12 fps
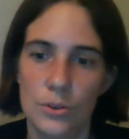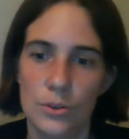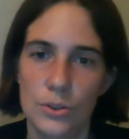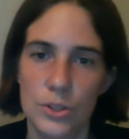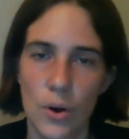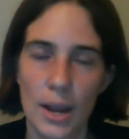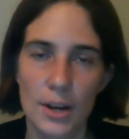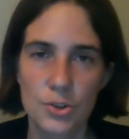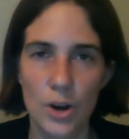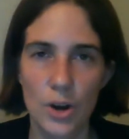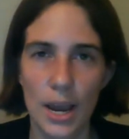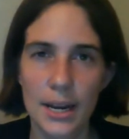So I
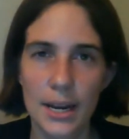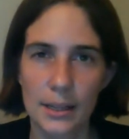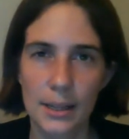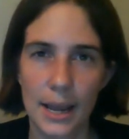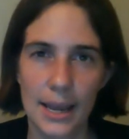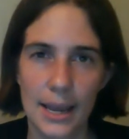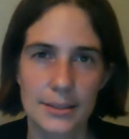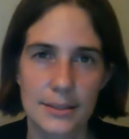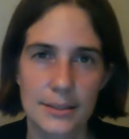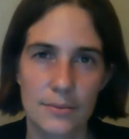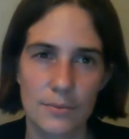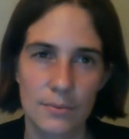try to, I
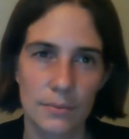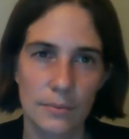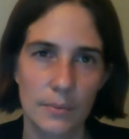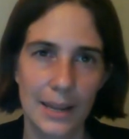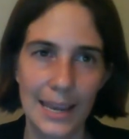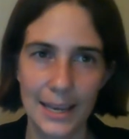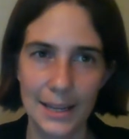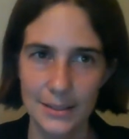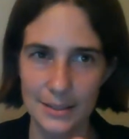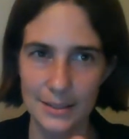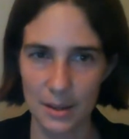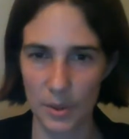guess, hit
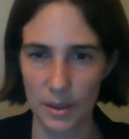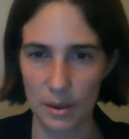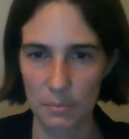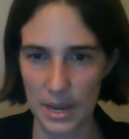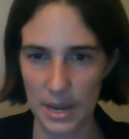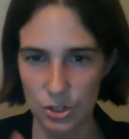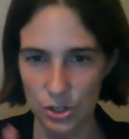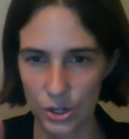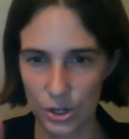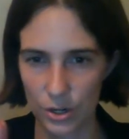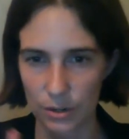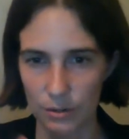some of the
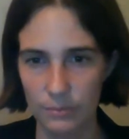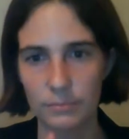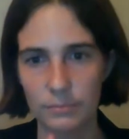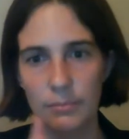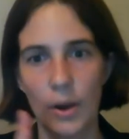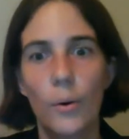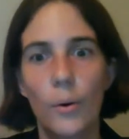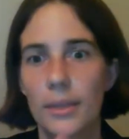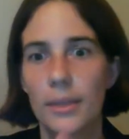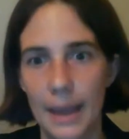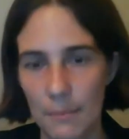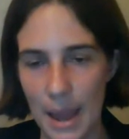major, oh, and
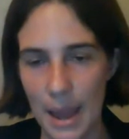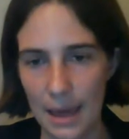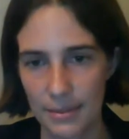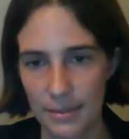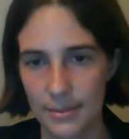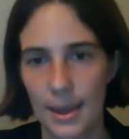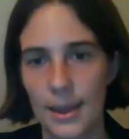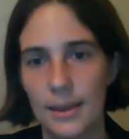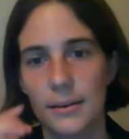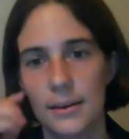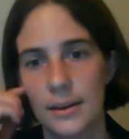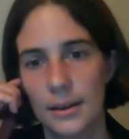then like a math
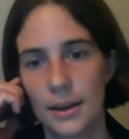day,